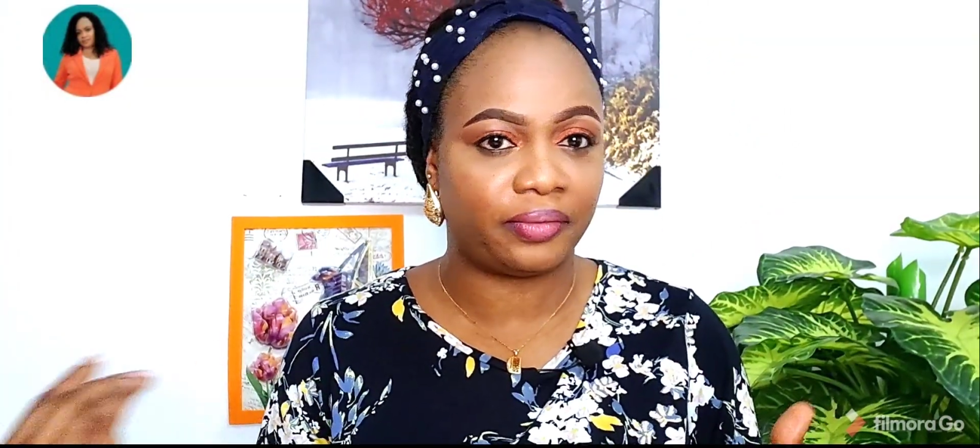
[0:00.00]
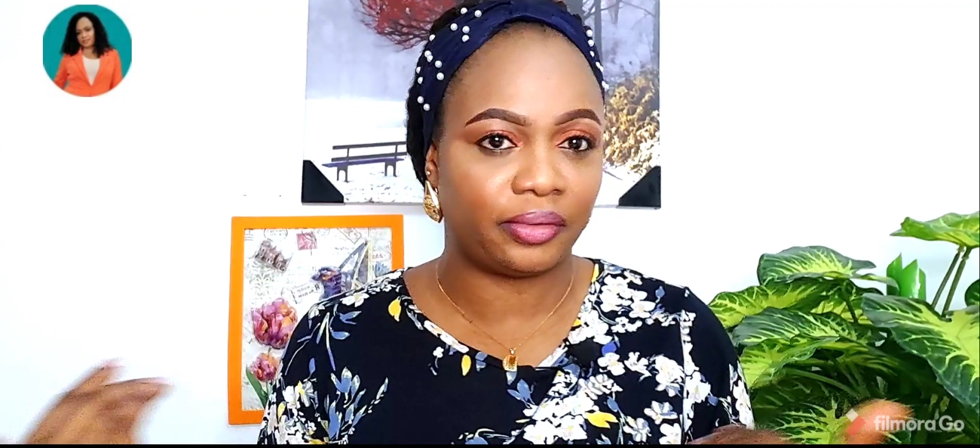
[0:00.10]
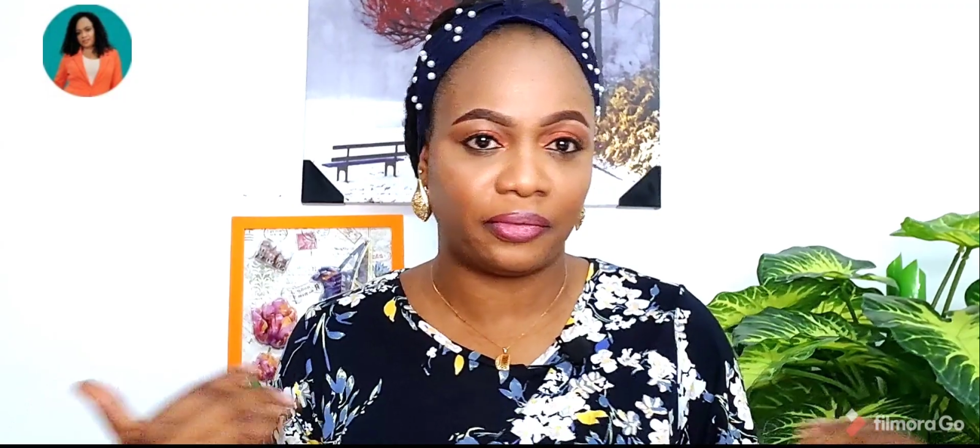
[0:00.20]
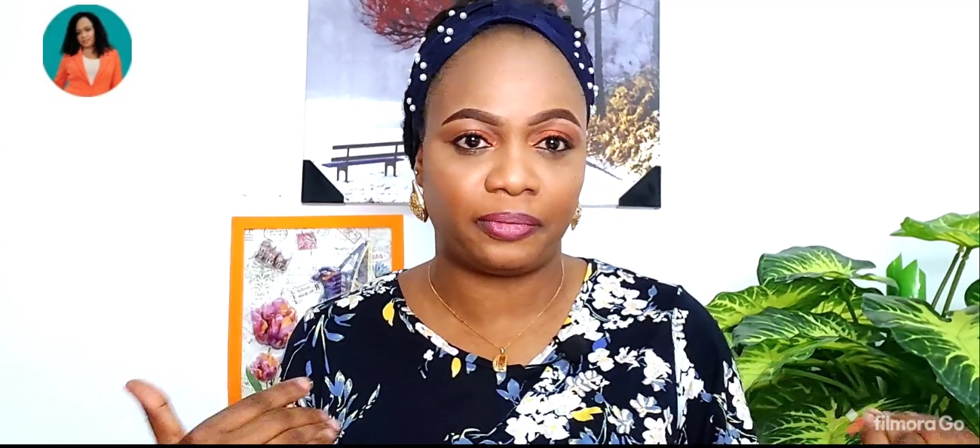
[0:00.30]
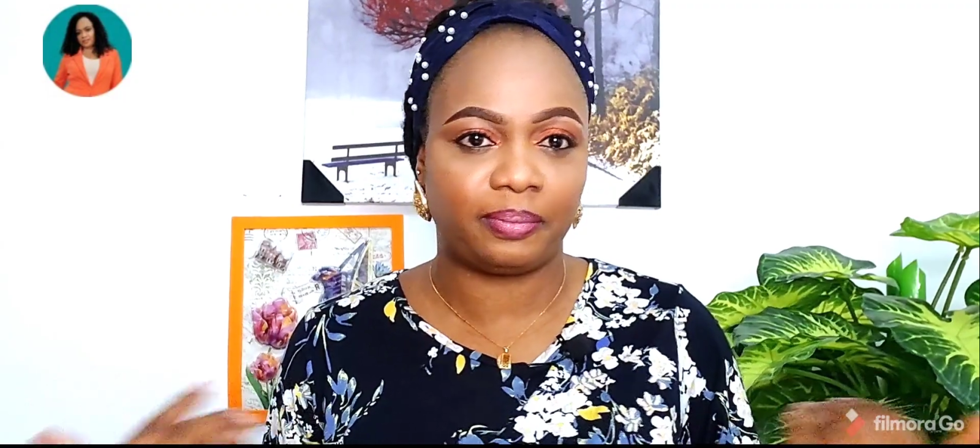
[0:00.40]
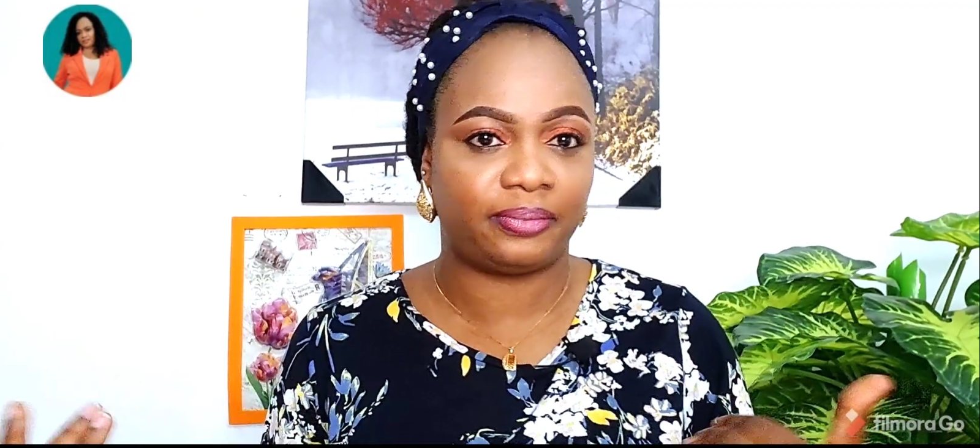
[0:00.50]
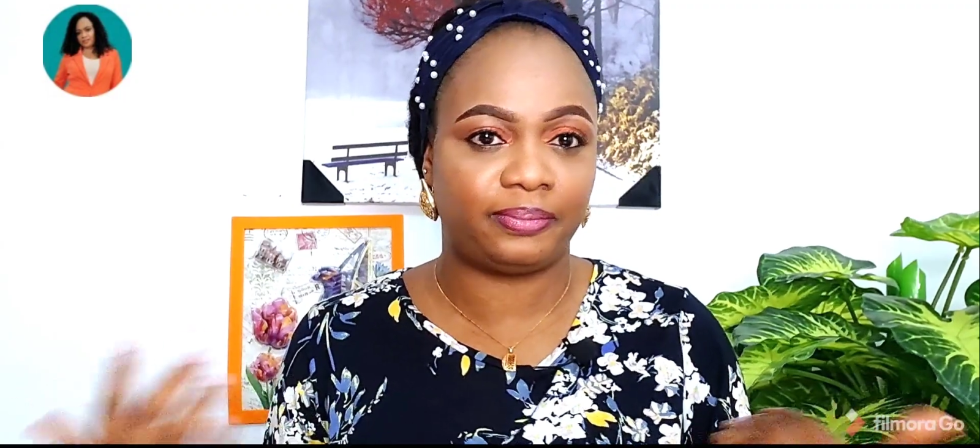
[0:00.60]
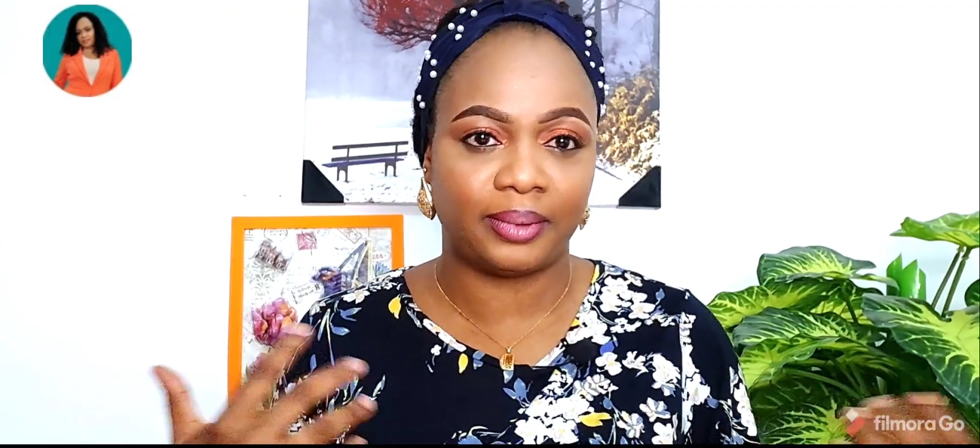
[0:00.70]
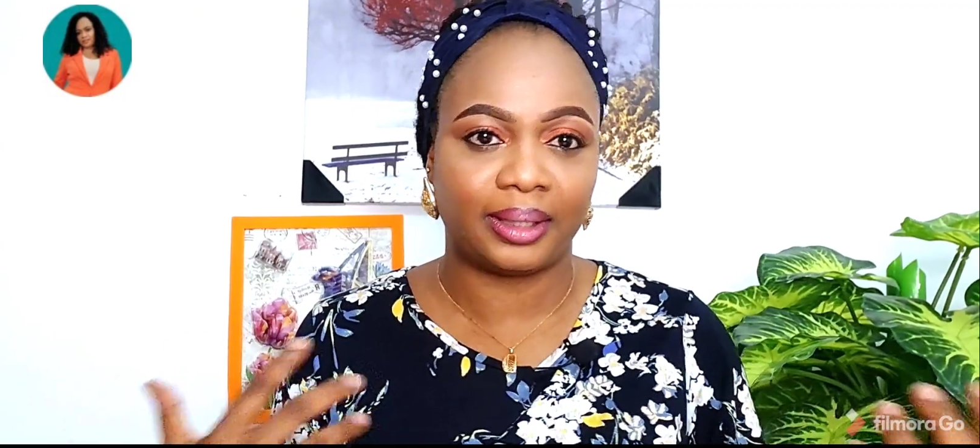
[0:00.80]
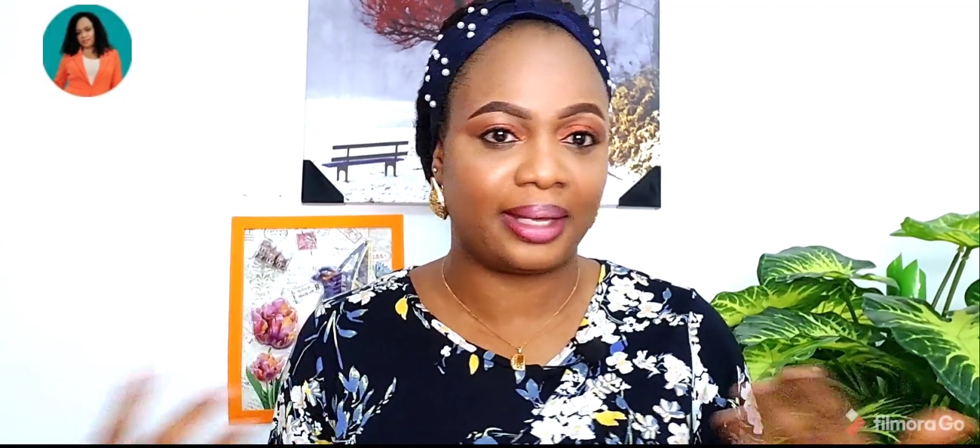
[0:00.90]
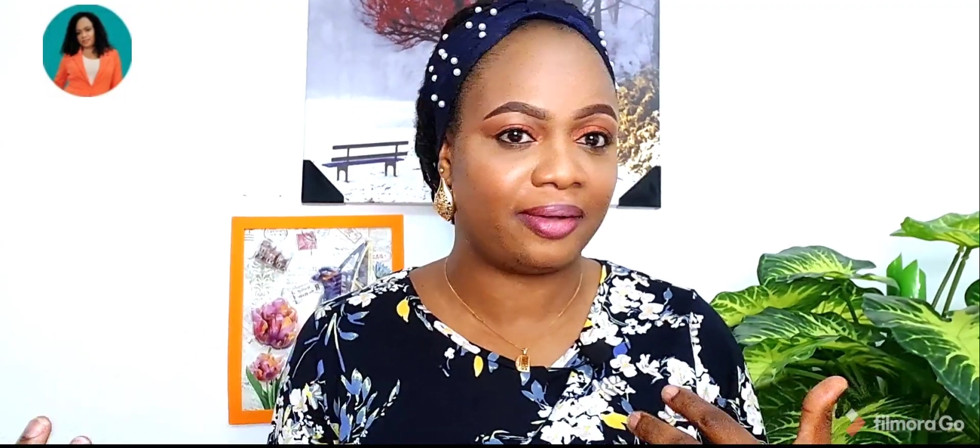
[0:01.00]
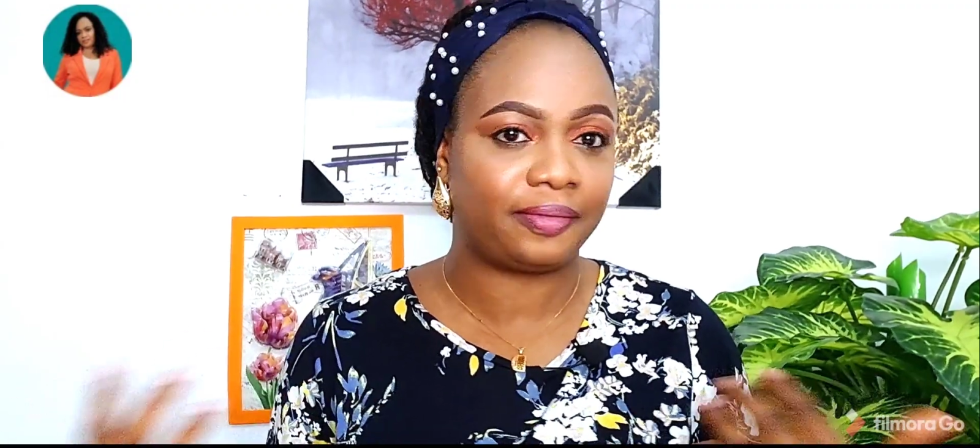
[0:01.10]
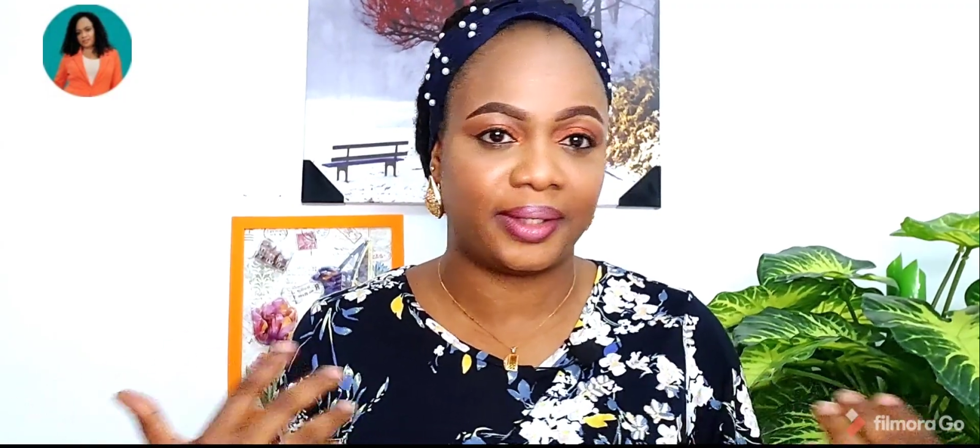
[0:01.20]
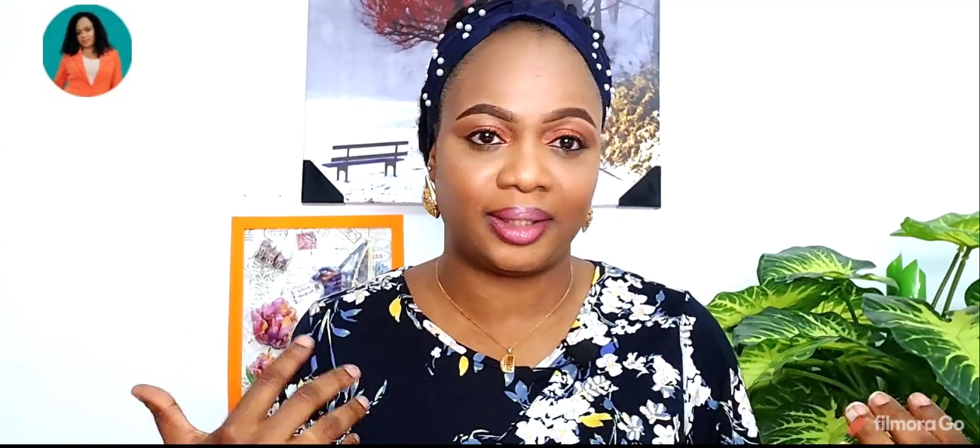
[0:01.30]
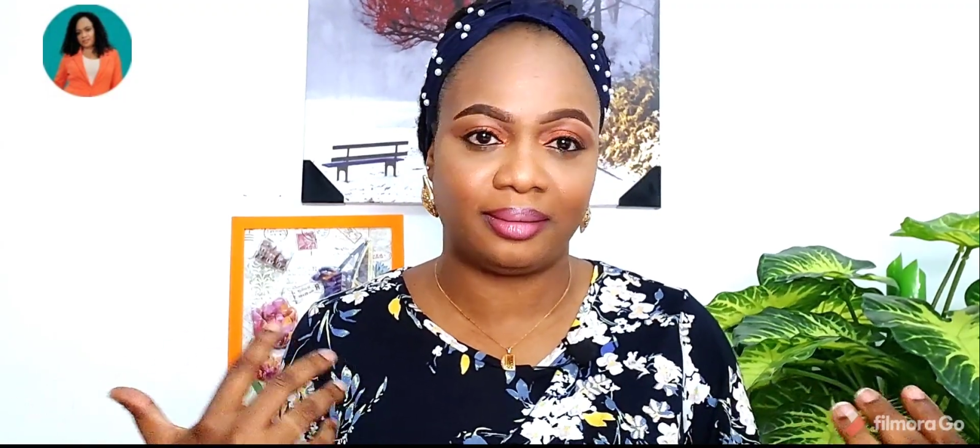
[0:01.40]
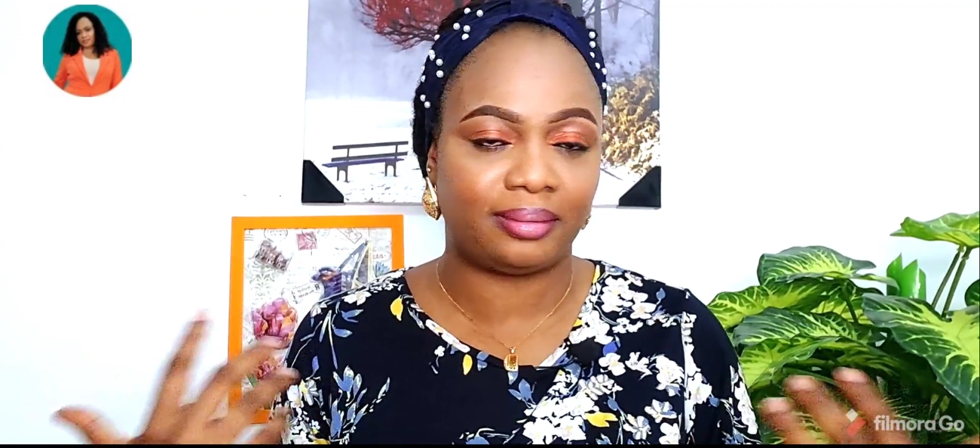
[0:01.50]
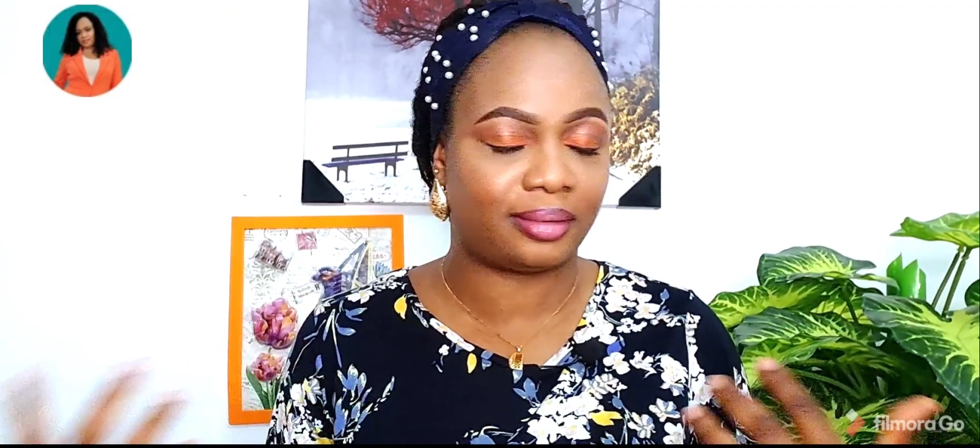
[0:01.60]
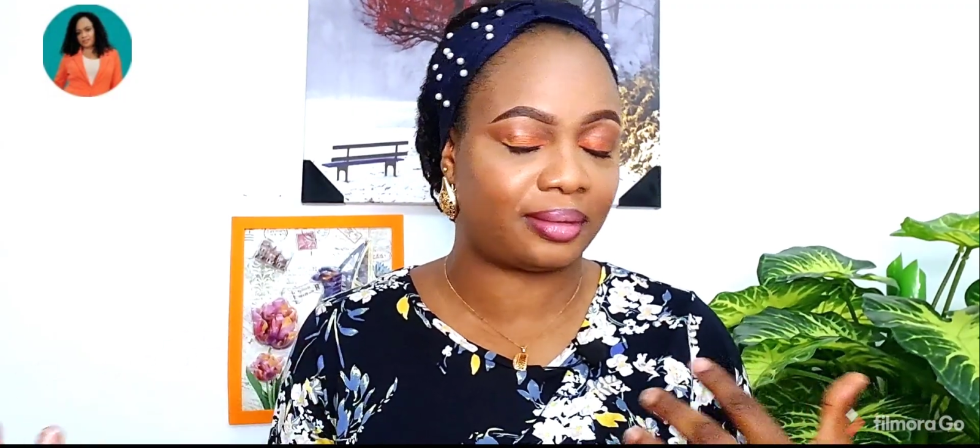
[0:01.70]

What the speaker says: your boyfriend